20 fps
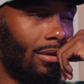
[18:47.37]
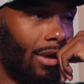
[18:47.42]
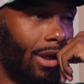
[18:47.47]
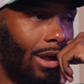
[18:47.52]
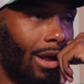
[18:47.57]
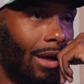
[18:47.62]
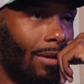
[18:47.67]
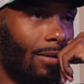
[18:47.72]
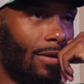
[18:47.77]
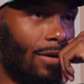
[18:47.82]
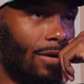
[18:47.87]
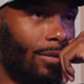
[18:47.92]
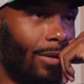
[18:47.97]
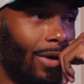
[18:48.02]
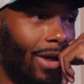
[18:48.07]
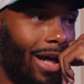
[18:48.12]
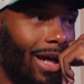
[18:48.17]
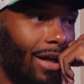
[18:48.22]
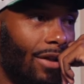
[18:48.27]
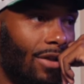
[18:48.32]
And how was the
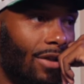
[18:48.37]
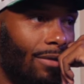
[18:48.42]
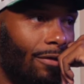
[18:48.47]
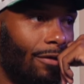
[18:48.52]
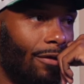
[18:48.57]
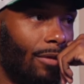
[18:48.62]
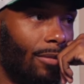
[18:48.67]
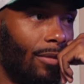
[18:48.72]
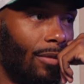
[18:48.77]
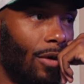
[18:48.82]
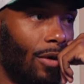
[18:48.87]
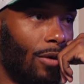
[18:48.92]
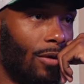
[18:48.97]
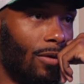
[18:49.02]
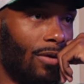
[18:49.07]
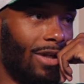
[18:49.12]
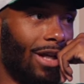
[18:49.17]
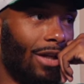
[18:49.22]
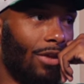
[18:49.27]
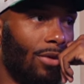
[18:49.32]
reaction from
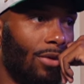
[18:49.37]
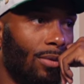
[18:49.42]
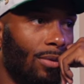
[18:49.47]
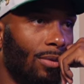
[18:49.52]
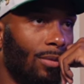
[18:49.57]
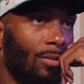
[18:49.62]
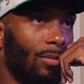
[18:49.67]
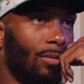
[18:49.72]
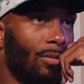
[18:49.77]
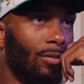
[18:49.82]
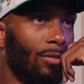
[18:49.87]
those that you